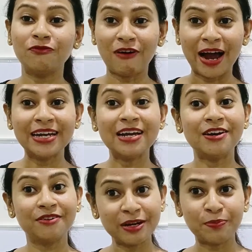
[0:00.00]
file a
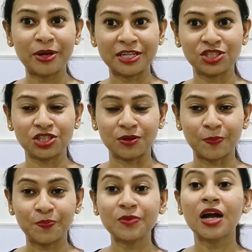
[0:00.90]
writ petition.
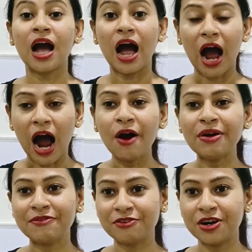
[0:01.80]

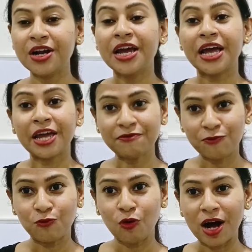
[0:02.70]
However, if
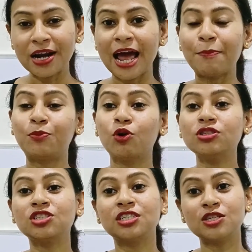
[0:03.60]
one
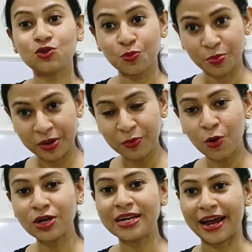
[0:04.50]
approached the Supreme
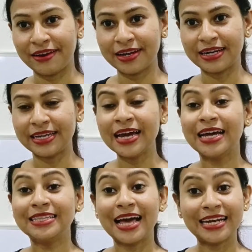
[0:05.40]
Court directly,
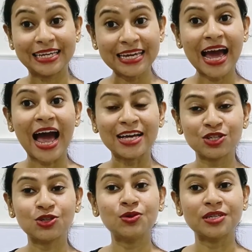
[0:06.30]
then he
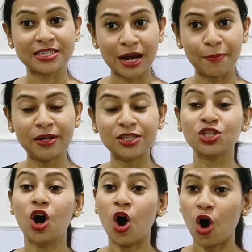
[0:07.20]
has to establish
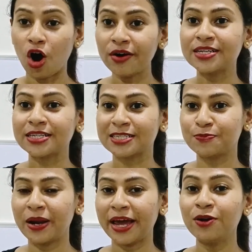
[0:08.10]
or
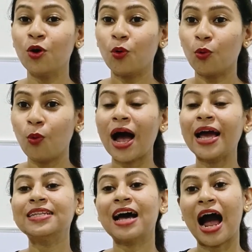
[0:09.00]
explain
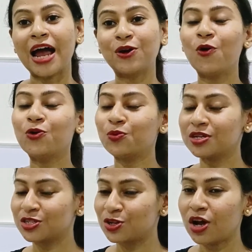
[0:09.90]
why the High Court
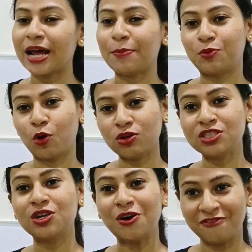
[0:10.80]
was not approached
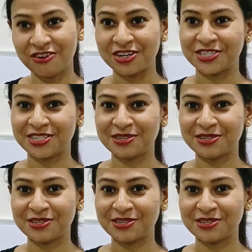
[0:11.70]
first.